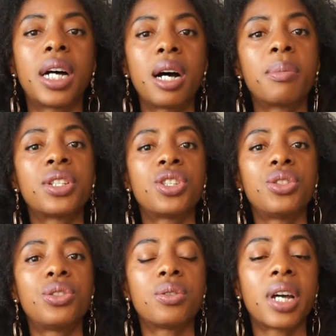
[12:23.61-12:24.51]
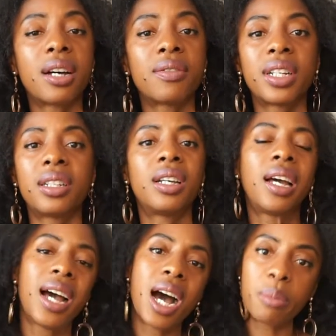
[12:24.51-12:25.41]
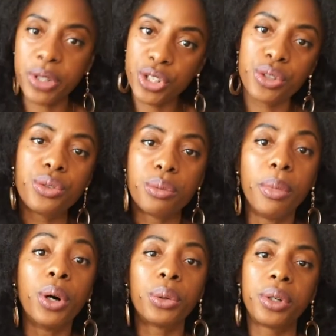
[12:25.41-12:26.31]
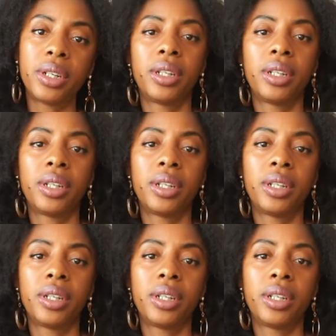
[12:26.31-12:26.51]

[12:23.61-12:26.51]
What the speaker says: how much you do have and how much you do moan